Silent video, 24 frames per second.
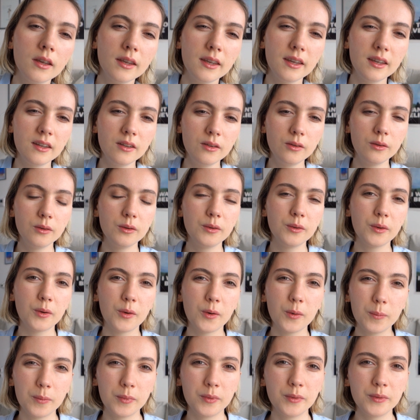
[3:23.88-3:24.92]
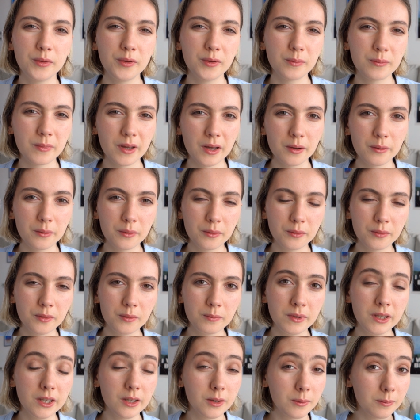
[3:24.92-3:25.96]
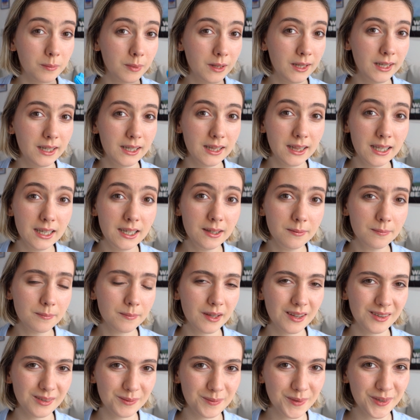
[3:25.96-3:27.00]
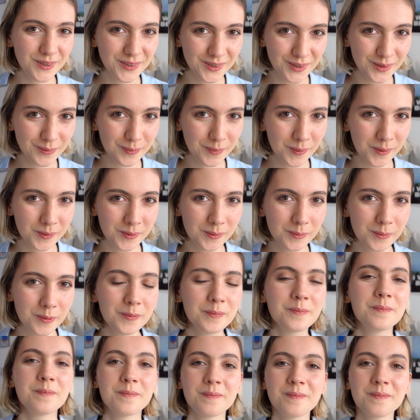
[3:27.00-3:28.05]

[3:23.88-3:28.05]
Can you open your mouth for me completely, as much as possible?